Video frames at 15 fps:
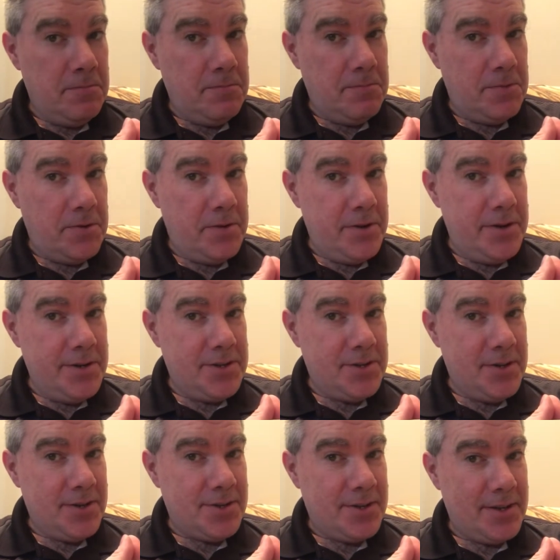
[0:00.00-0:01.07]
Very
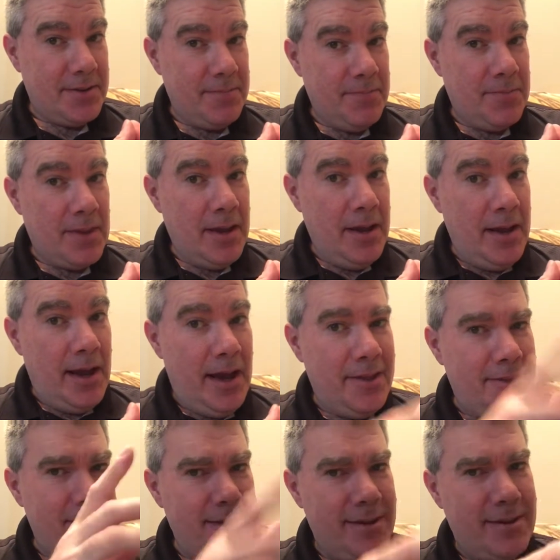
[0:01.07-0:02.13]
interesting. I
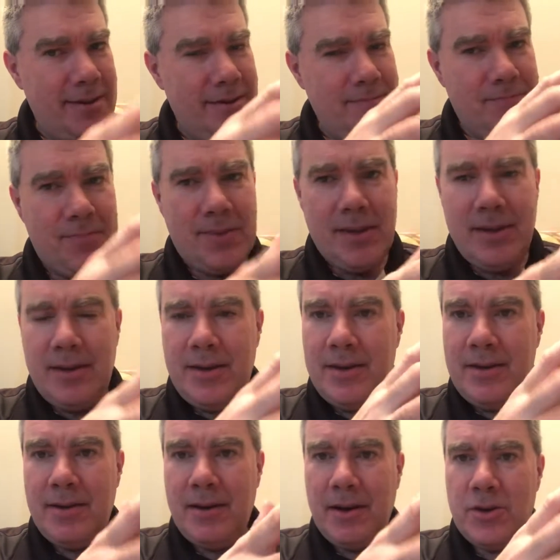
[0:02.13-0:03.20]
think,
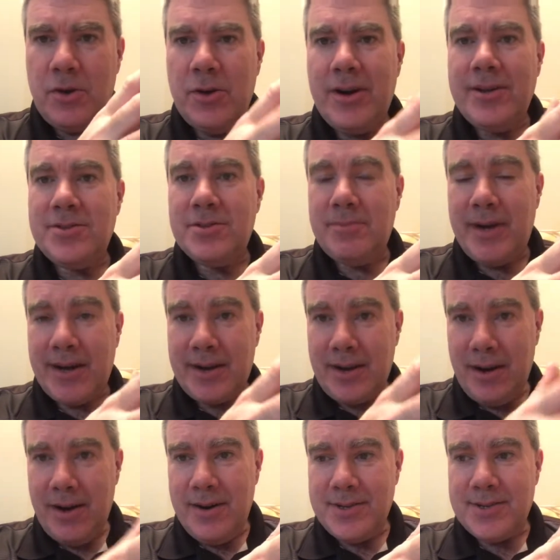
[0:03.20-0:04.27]
according to my
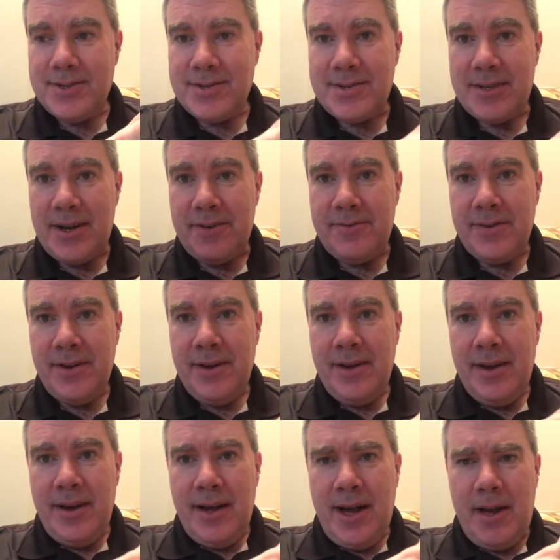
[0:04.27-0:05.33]
cards and stuff,
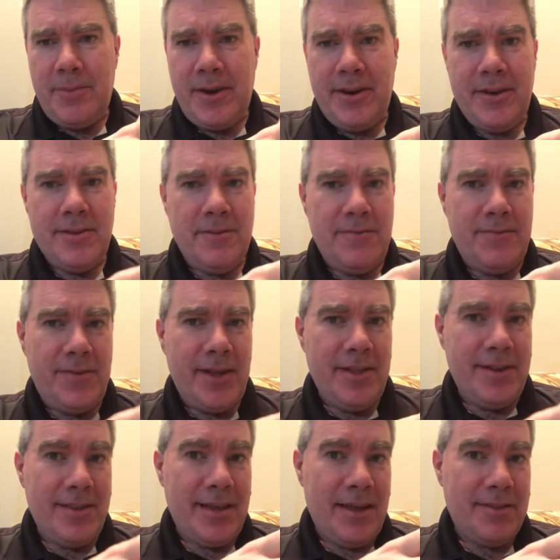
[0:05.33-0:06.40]
I'm getting the
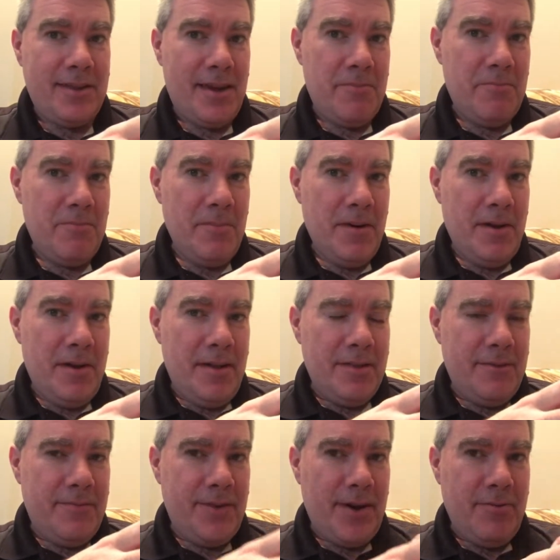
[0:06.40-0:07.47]
feeling that the
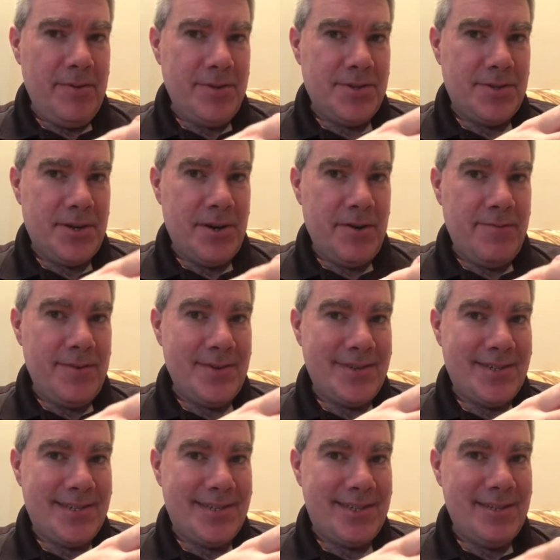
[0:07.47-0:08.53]
Federal Reserve is
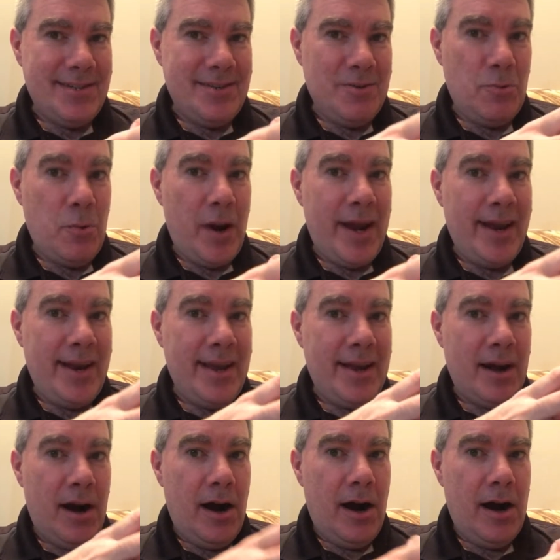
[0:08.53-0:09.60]
still
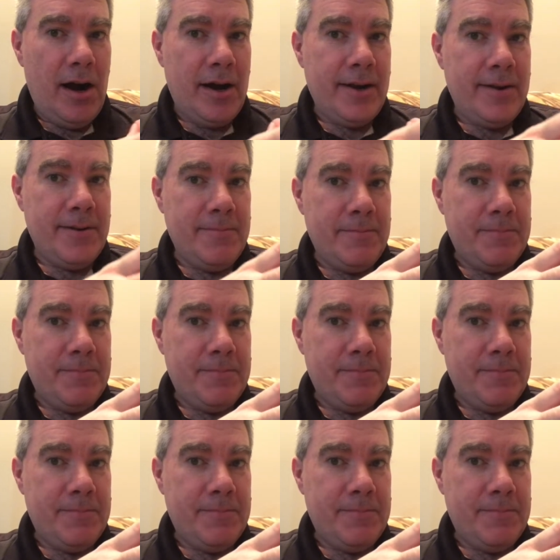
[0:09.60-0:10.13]
waiting on